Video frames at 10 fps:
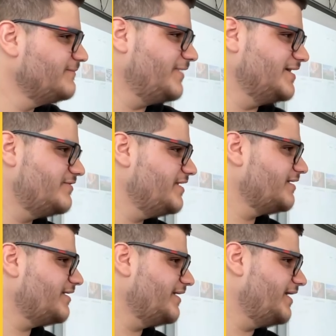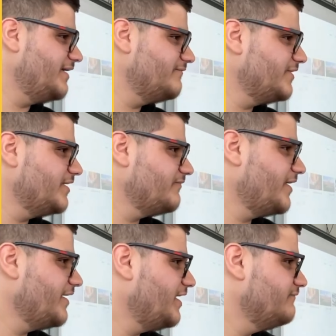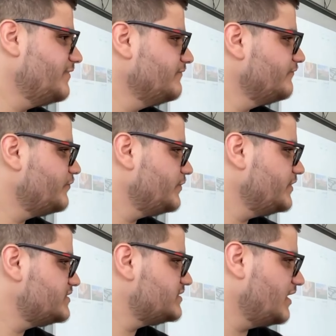But there I have invoice,